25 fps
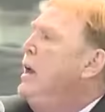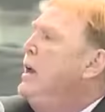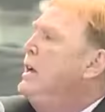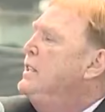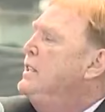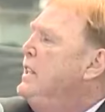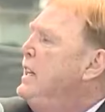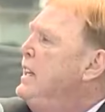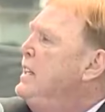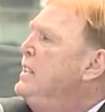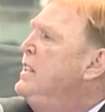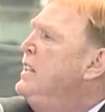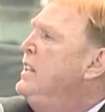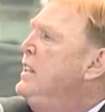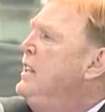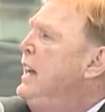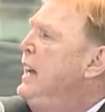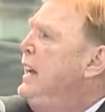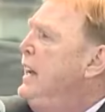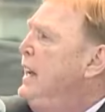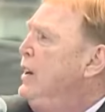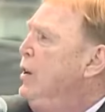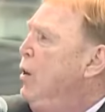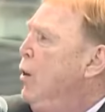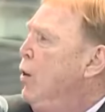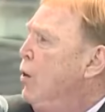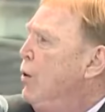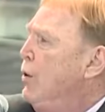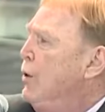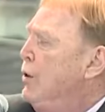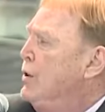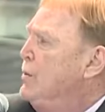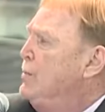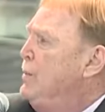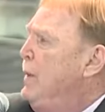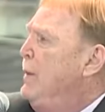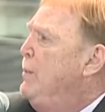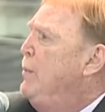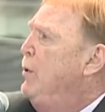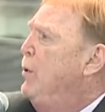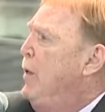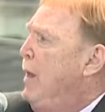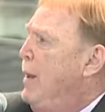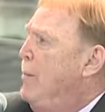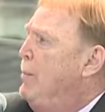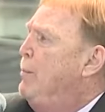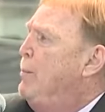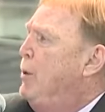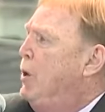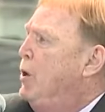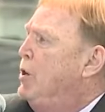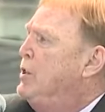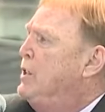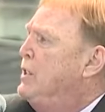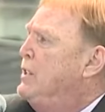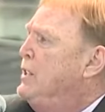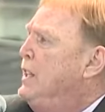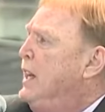Season ticket holders, people that purchase